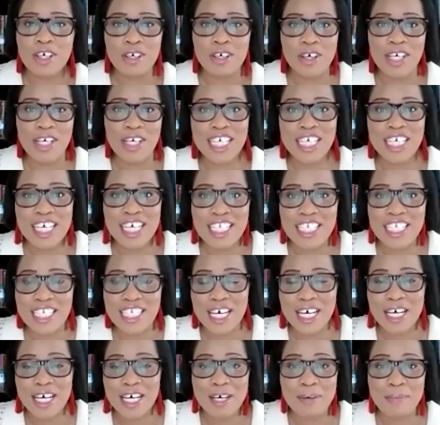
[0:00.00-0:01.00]

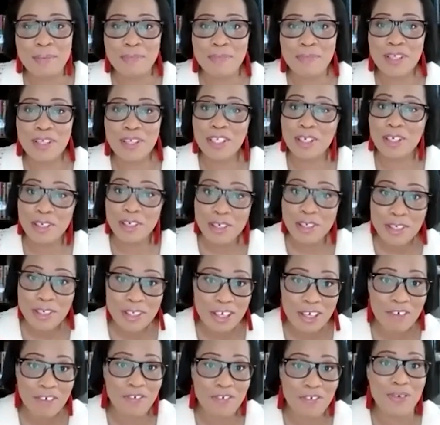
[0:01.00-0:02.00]
audience
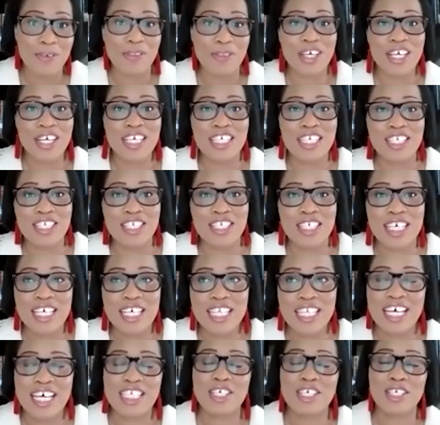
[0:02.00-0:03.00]
learn a few things
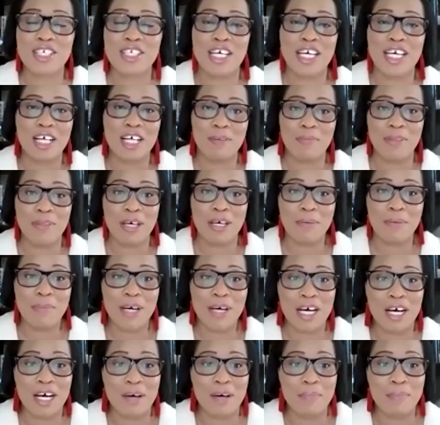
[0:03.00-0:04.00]
that's going to help
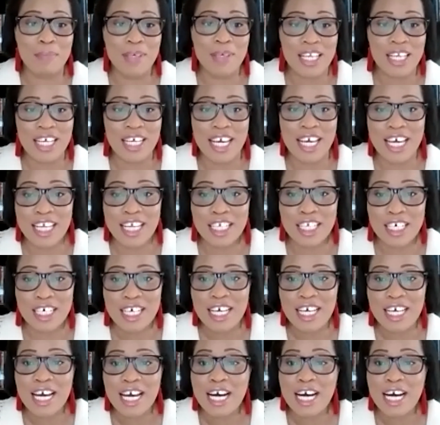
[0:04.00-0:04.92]
them get ahead,